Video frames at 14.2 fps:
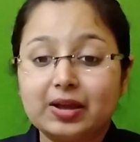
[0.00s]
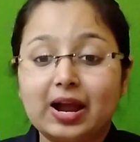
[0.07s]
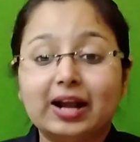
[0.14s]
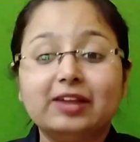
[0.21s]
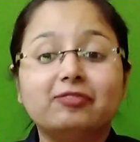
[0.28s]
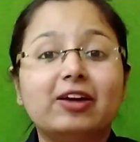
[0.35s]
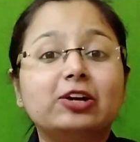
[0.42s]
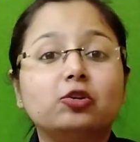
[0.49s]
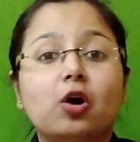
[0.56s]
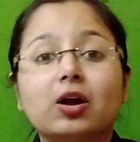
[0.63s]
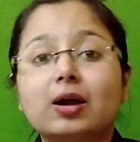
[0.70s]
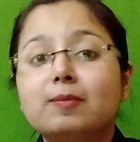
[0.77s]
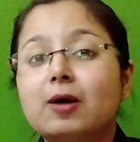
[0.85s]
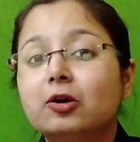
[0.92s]
And if I
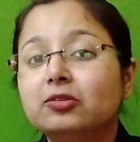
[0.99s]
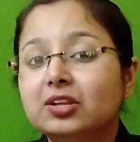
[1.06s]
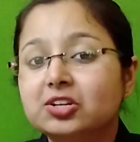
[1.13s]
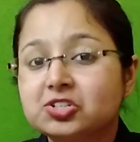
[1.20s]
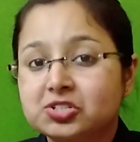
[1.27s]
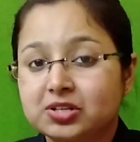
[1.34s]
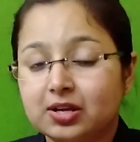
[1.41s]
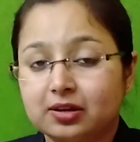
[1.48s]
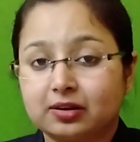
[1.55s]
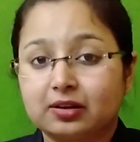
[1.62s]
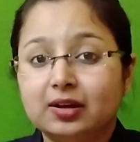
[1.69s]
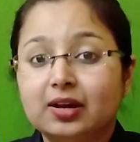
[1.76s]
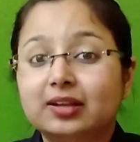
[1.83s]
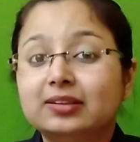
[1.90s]
talk about their share,
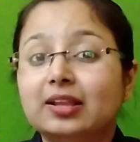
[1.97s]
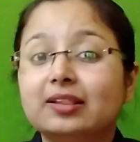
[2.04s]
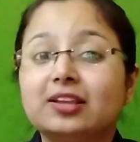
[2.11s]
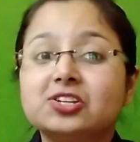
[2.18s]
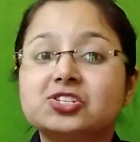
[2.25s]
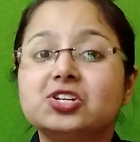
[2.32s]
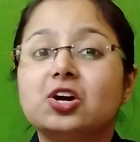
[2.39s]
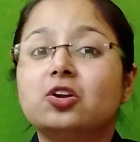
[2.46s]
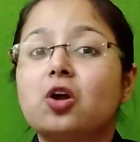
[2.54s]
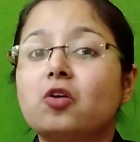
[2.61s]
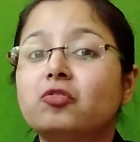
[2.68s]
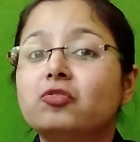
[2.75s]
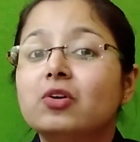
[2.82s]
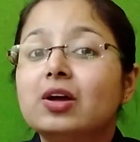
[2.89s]
then the share
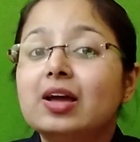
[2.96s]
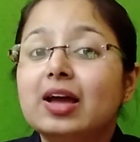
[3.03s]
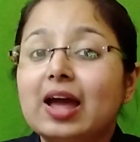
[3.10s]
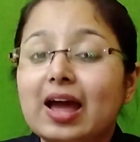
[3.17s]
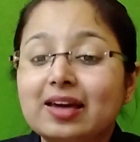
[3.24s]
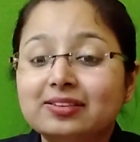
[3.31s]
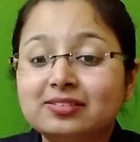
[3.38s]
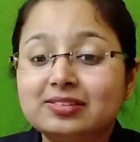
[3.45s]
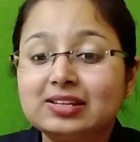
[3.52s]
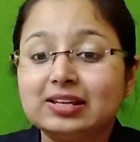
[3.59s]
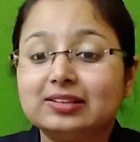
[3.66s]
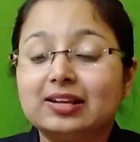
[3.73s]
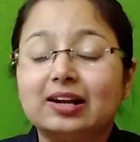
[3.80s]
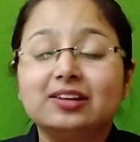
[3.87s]
of
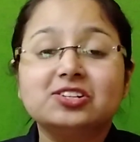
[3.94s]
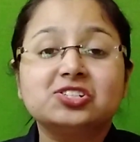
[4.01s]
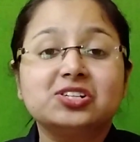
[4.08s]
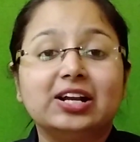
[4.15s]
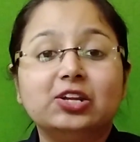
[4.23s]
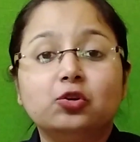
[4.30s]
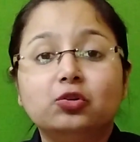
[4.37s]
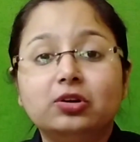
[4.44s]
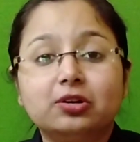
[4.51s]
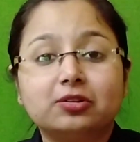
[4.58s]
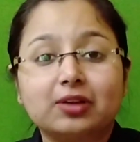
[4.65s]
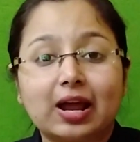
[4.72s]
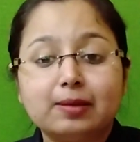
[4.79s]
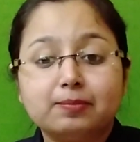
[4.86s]
ST, that is scheduled
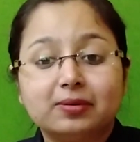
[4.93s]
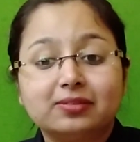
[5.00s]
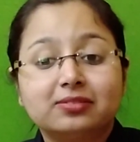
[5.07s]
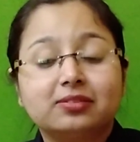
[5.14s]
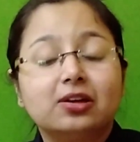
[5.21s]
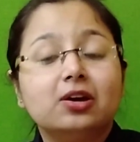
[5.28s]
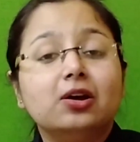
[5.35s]
tribe, is